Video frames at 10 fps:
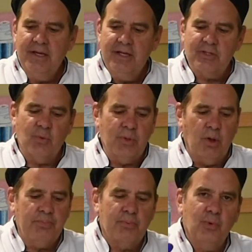So
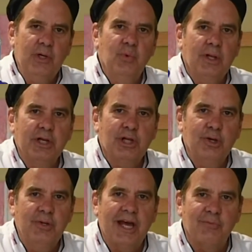we will
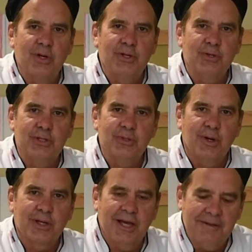include that with you too,
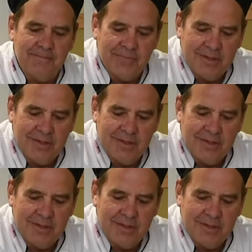okay?